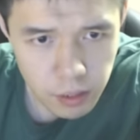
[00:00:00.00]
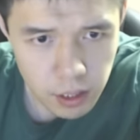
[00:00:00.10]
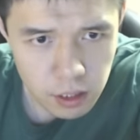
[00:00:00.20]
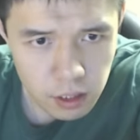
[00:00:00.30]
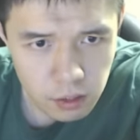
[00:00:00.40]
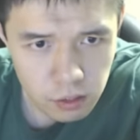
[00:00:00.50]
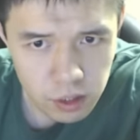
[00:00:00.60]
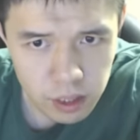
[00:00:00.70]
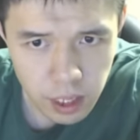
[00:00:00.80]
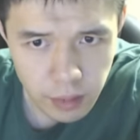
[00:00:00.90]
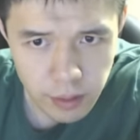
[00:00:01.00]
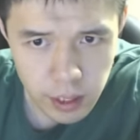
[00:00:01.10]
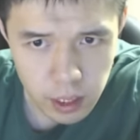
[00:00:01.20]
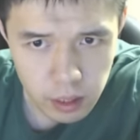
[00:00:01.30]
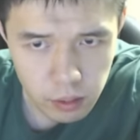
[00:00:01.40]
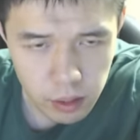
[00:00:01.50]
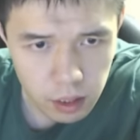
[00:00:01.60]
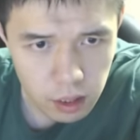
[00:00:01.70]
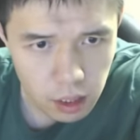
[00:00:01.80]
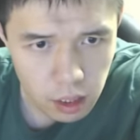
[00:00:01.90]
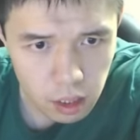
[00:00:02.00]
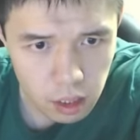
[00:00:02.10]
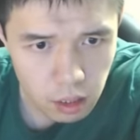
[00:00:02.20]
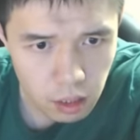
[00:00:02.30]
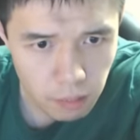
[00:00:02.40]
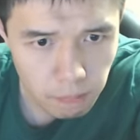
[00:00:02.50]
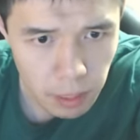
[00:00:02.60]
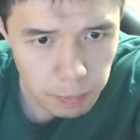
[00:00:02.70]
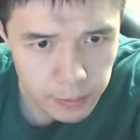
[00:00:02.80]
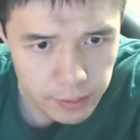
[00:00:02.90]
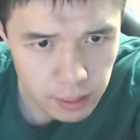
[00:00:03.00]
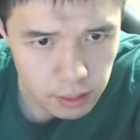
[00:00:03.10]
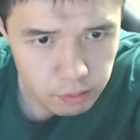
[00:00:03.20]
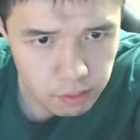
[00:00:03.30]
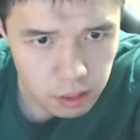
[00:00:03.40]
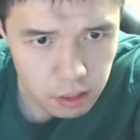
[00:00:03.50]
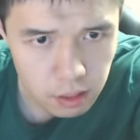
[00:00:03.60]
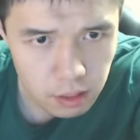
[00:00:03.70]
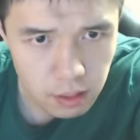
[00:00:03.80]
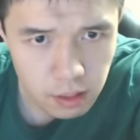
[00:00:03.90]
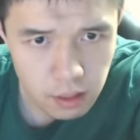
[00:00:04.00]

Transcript: Played 270 with the Maple Leafs.